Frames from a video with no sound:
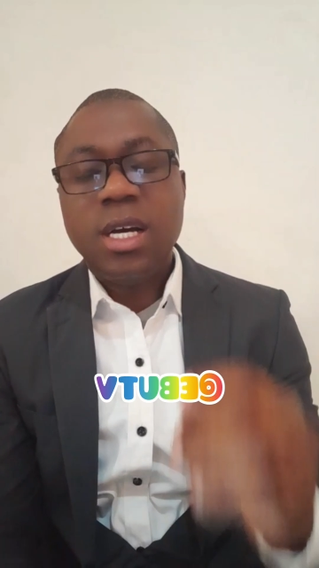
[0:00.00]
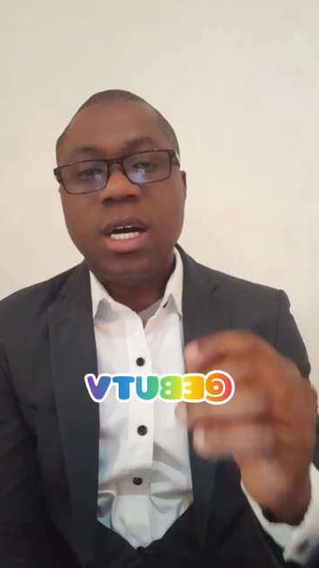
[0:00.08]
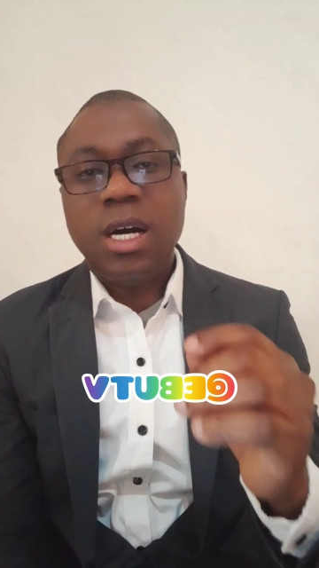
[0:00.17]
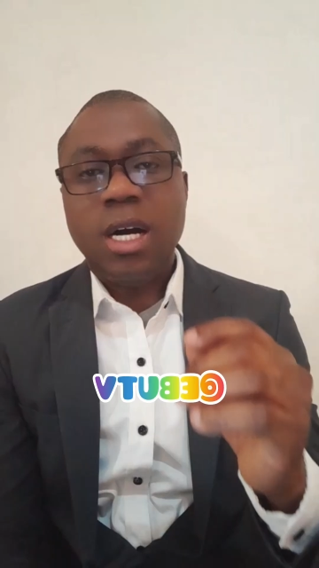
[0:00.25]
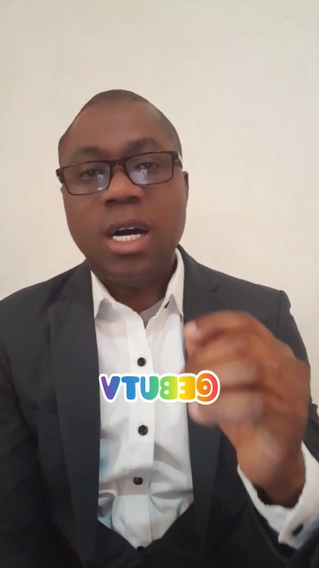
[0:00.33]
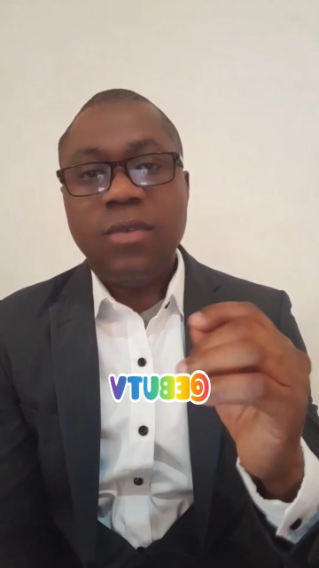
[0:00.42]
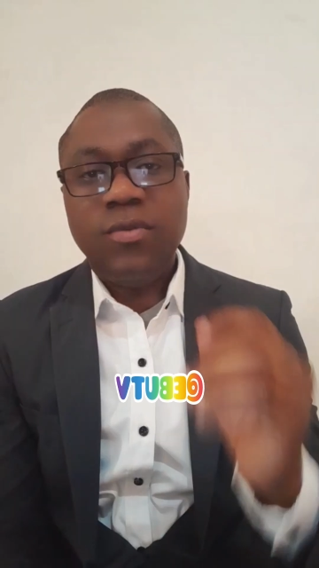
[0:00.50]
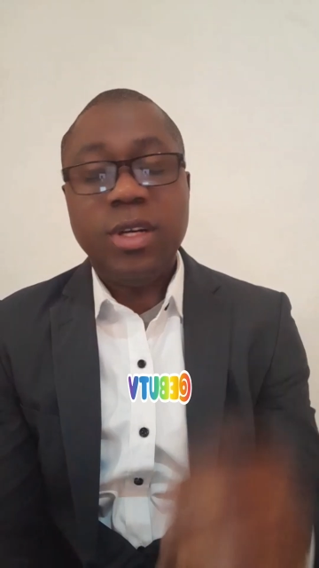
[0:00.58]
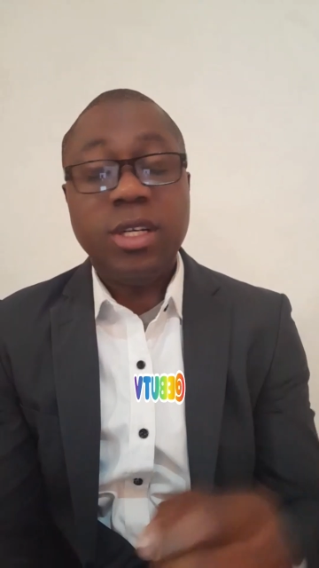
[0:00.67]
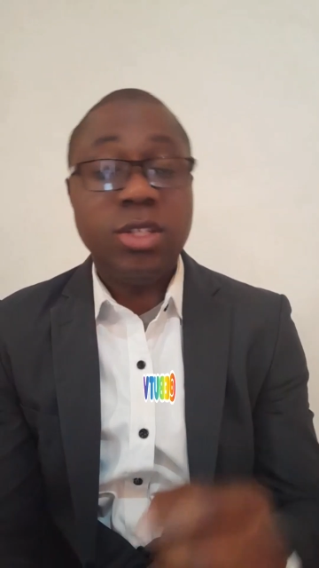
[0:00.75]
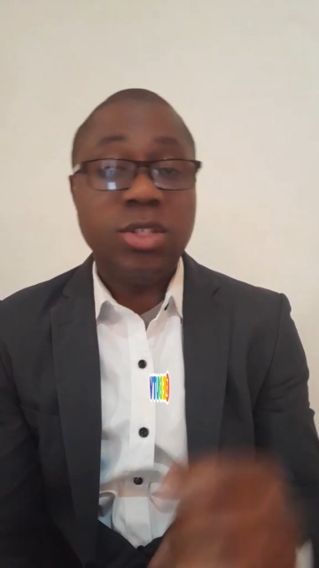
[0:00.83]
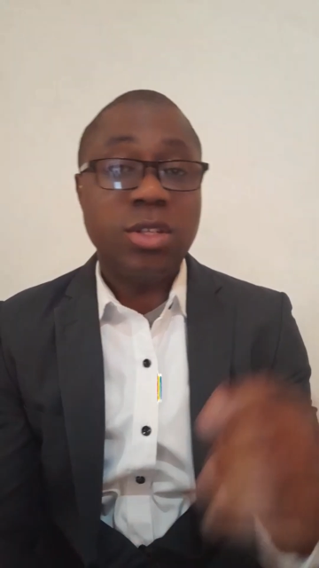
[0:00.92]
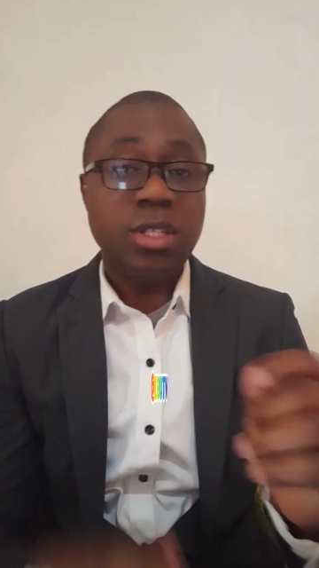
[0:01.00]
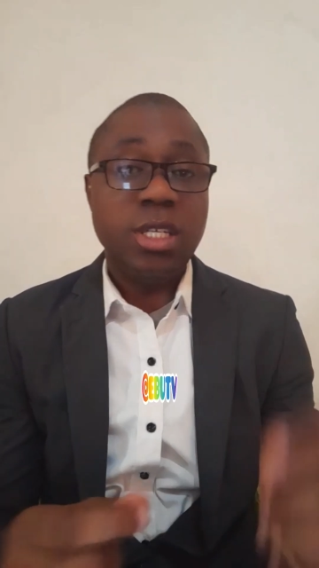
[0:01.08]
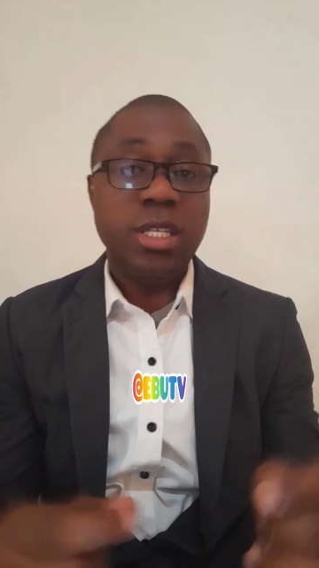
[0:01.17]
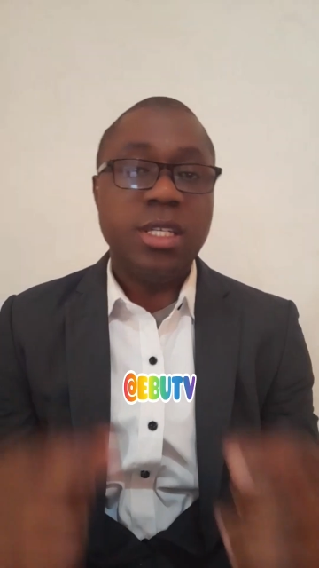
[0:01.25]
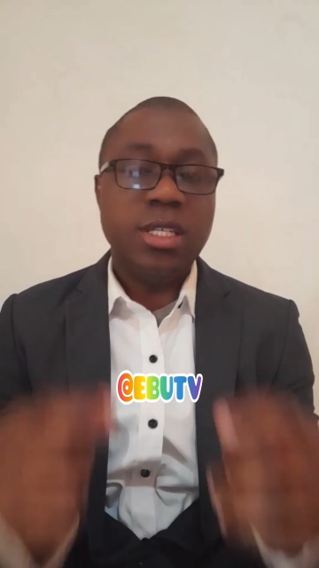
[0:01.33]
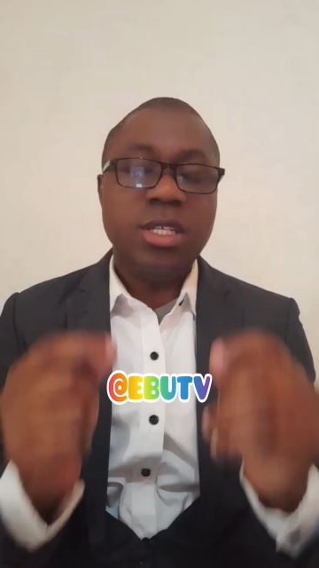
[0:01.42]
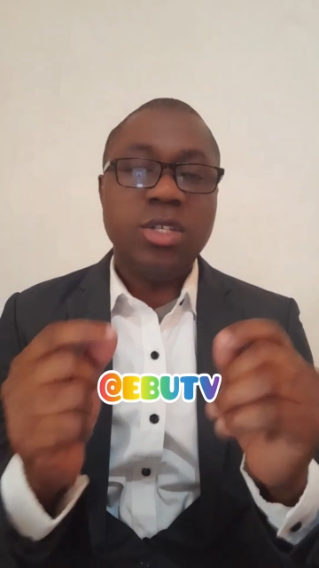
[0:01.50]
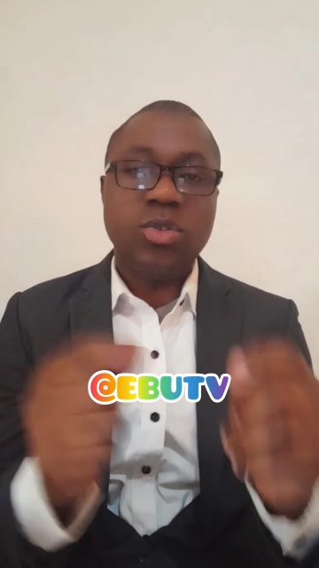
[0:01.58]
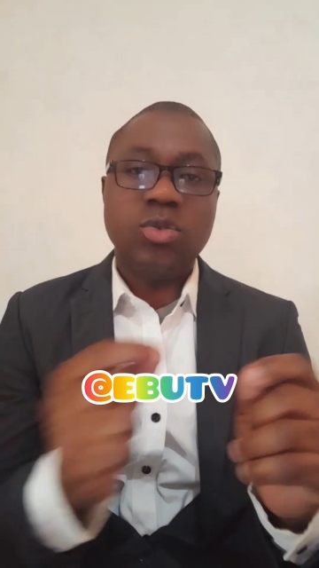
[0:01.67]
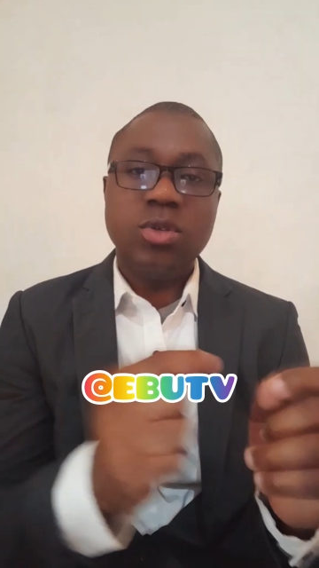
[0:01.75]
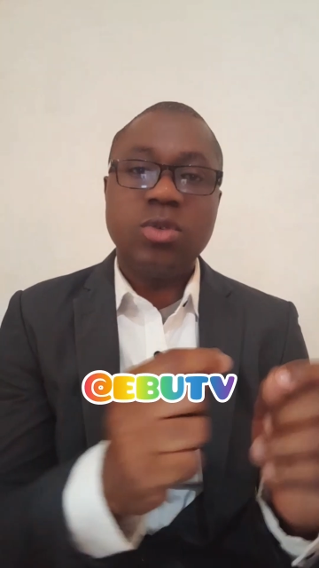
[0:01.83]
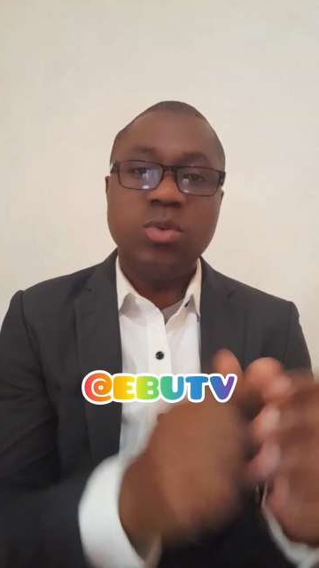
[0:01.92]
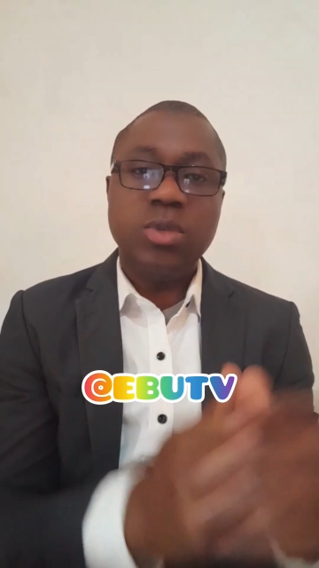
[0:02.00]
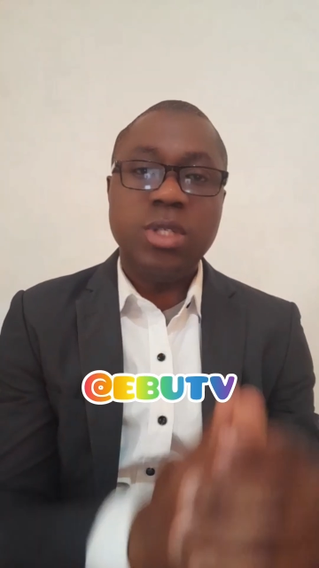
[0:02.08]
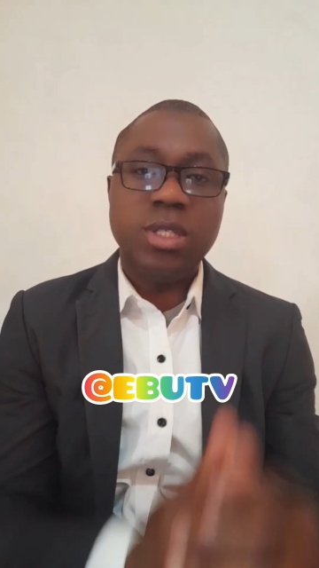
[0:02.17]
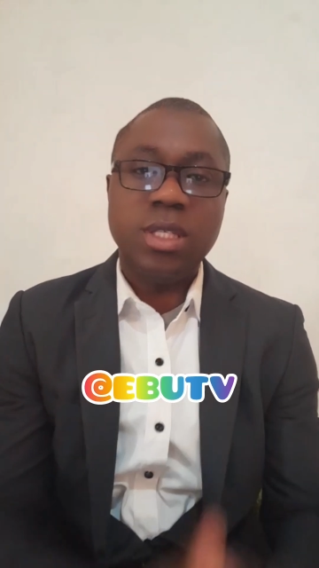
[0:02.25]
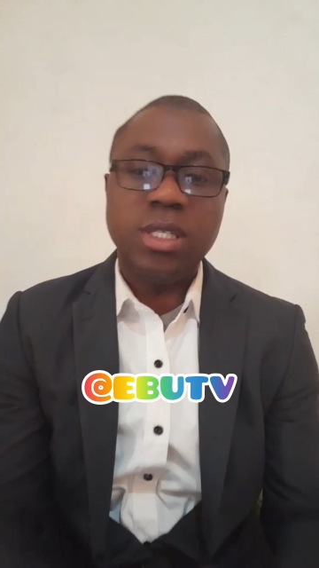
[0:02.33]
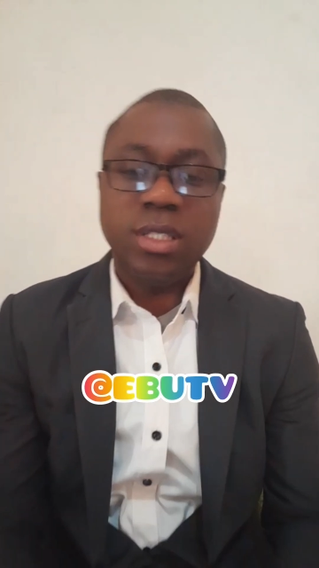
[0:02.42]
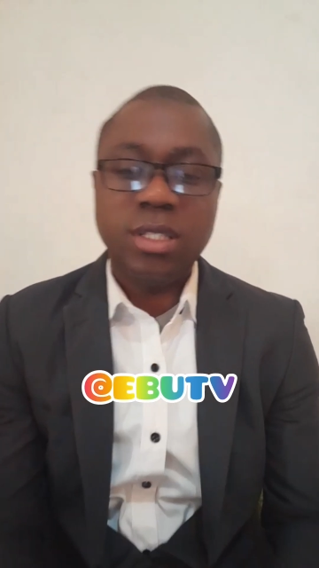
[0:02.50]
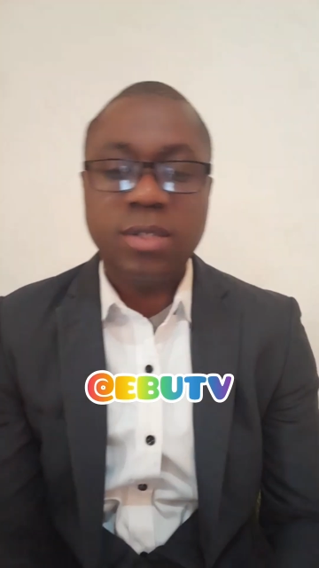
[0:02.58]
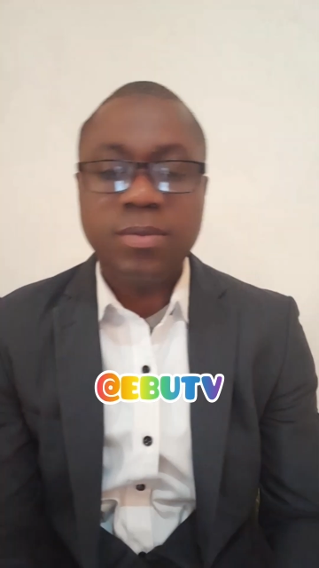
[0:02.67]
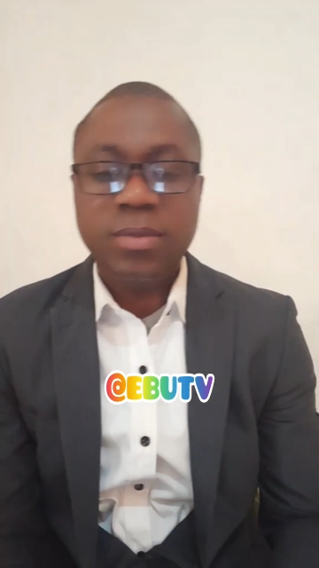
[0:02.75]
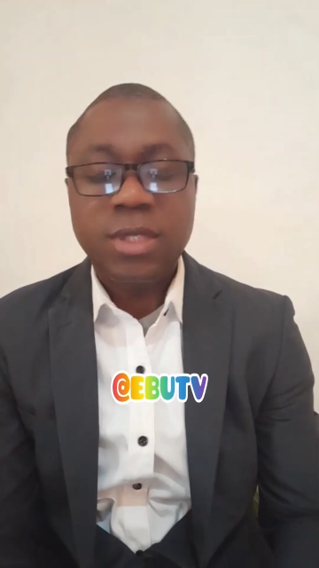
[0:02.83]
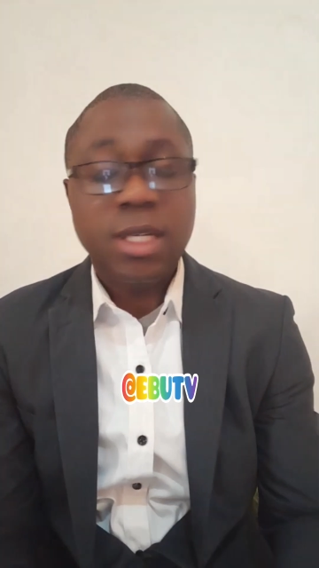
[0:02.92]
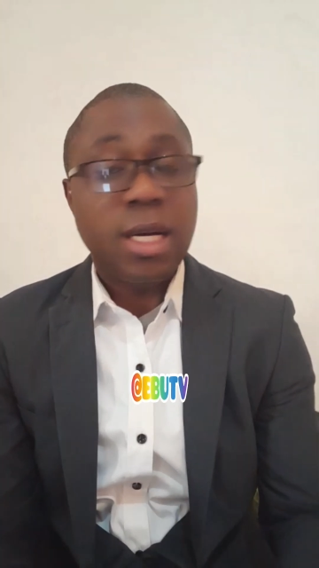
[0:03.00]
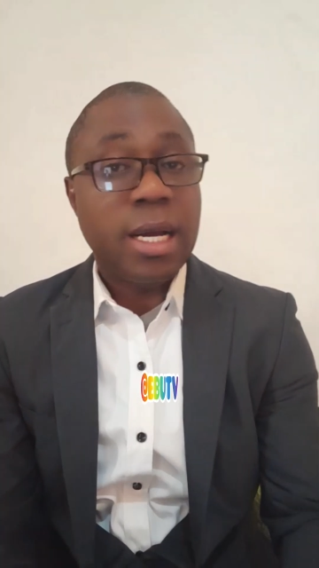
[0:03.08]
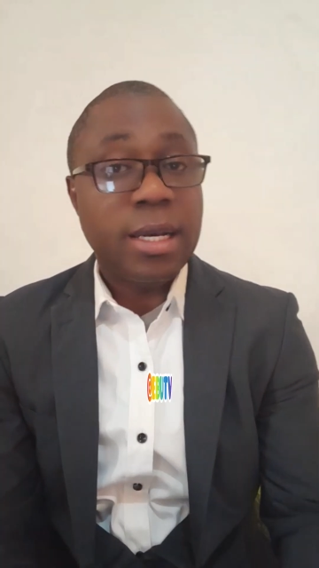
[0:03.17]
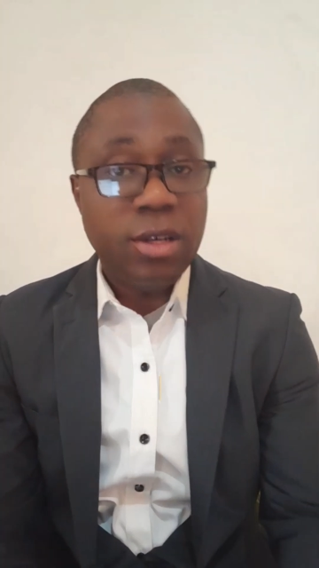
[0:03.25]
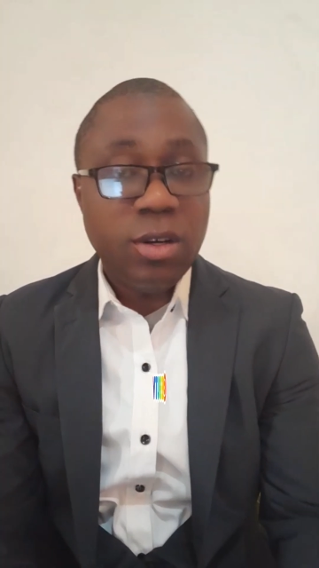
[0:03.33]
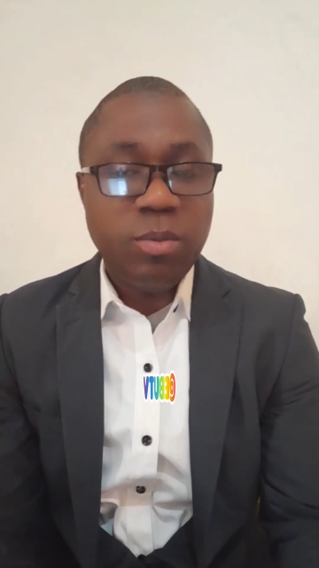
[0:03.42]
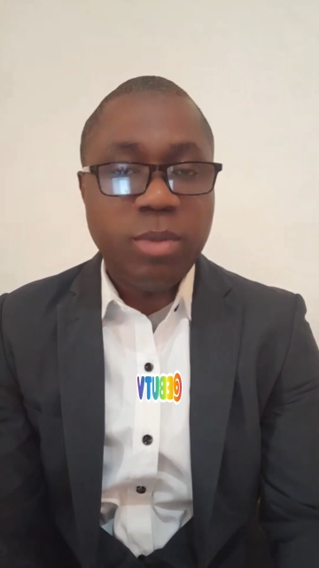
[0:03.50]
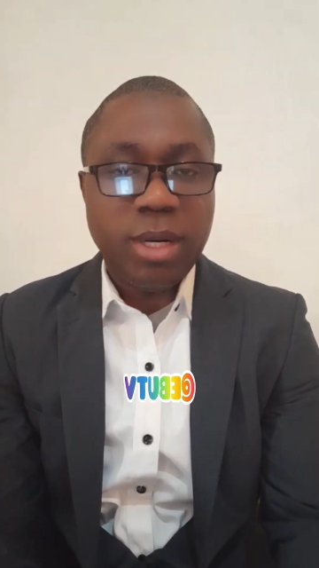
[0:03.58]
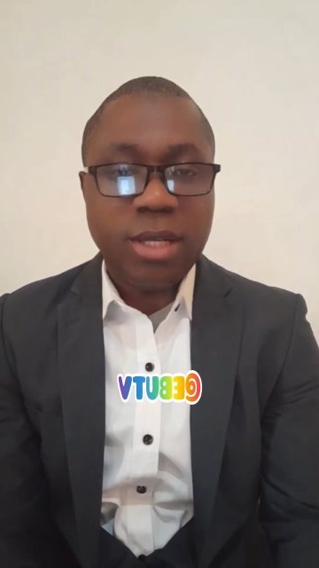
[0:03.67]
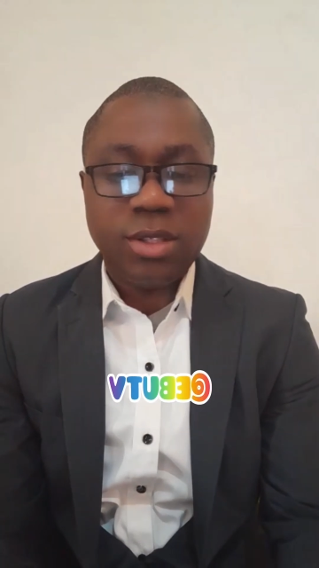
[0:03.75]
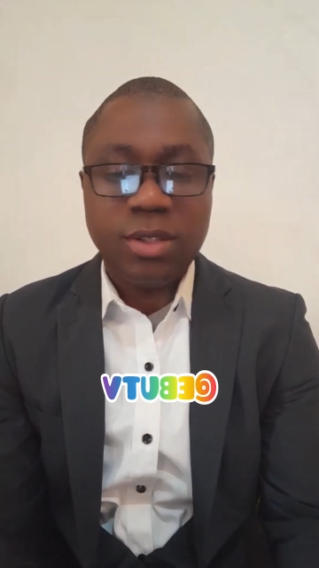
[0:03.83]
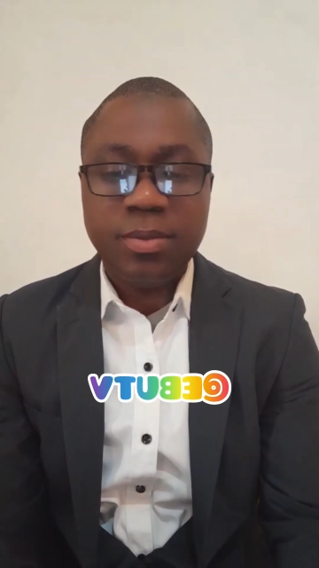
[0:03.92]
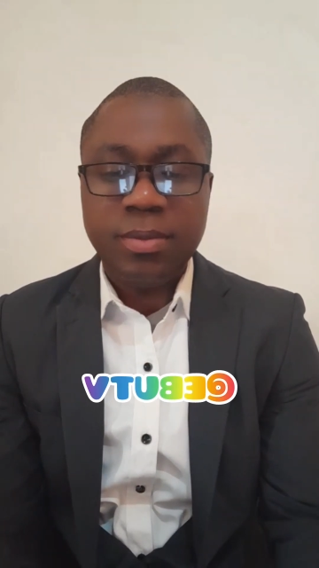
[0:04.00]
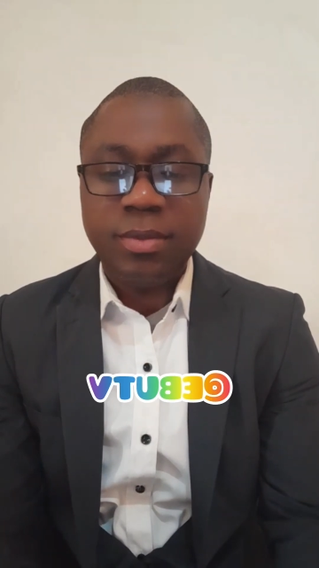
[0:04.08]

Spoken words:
variation in historical details and numbers.